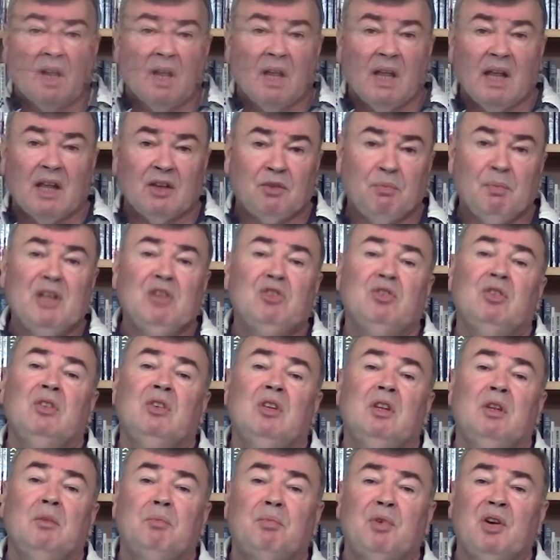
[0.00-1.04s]
As mentioned
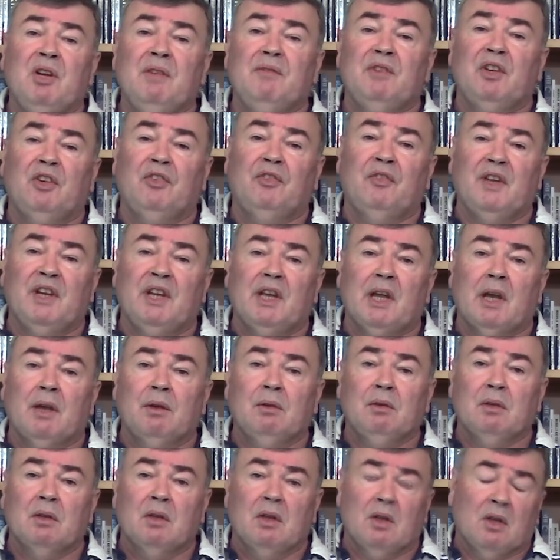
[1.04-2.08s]
in the previous
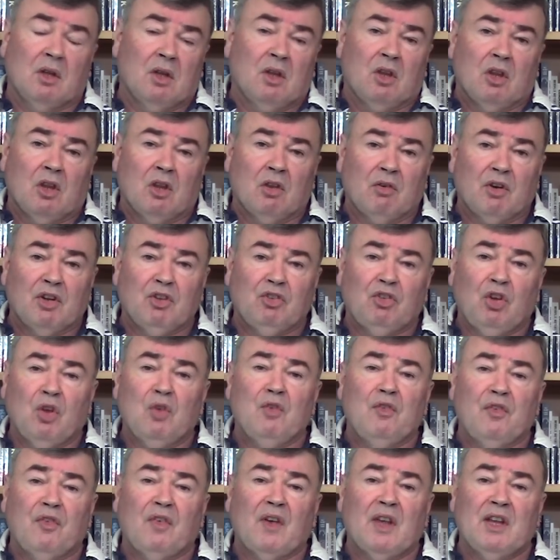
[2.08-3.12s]
video, there are
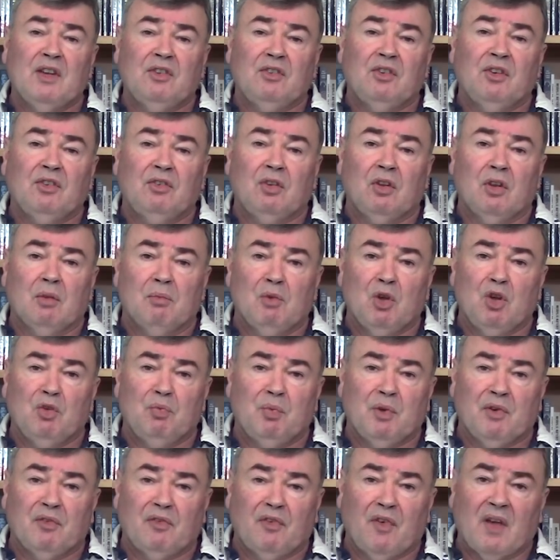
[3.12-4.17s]
two phases to the
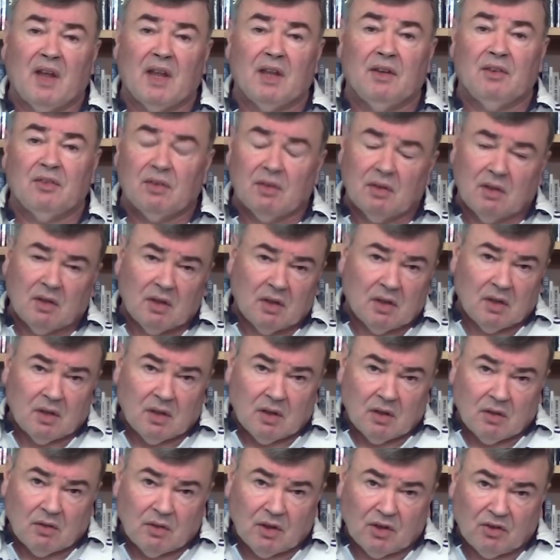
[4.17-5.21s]
movement phase.
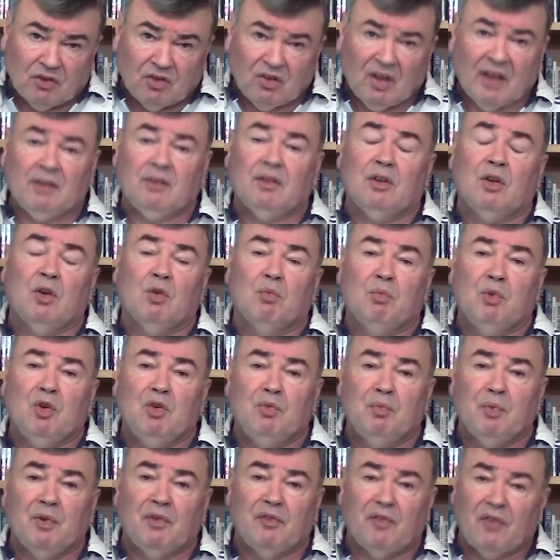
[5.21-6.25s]
The tactical
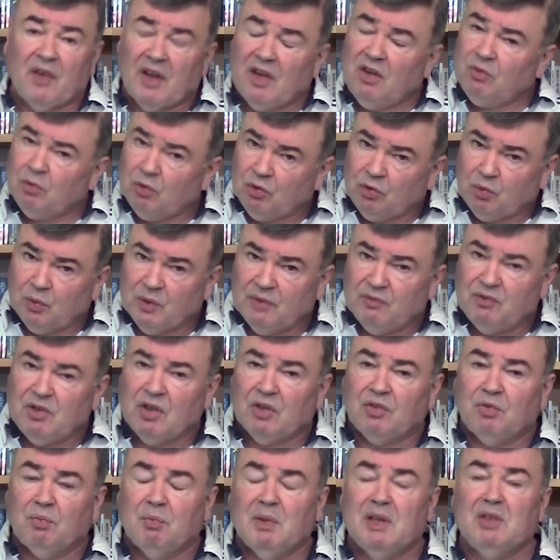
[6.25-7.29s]
movement phase, which we've
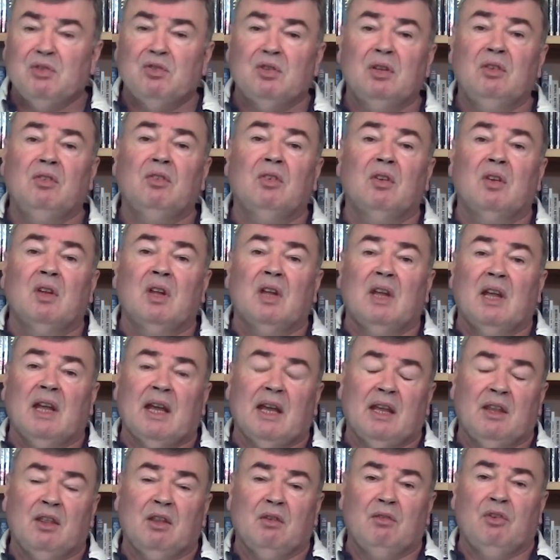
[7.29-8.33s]
just mentioned,
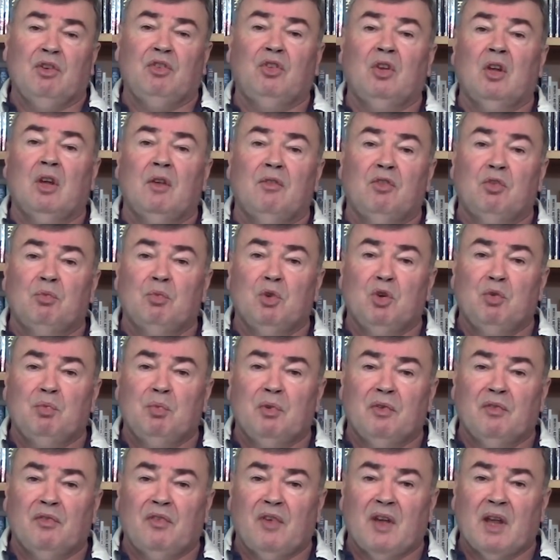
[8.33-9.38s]
and the reserves
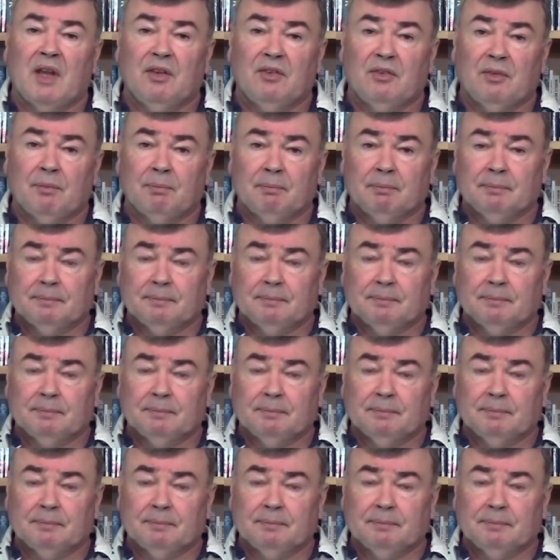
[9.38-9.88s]
movement phase.